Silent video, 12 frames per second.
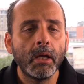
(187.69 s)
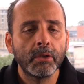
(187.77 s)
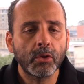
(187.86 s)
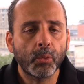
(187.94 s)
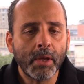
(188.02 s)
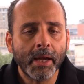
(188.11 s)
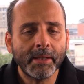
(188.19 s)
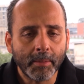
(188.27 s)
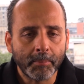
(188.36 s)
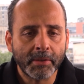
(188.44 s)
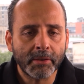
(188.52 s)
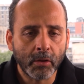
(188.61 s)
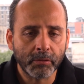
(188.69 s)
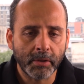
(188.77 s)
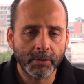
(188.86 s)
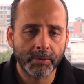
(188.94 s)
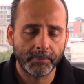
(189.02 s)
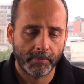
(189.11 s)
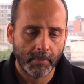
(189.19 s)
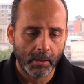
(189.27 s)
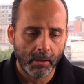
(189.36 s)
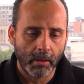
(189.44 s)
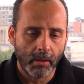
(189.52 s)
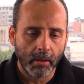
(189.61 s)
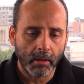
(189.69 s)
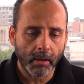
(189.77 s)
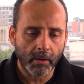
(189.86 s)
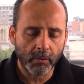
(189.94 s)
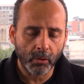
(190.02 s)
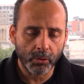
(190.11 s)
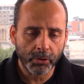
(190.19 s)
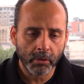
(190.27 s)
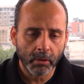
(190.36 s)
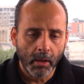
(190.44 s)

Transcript: So we are in the middle of this revolution.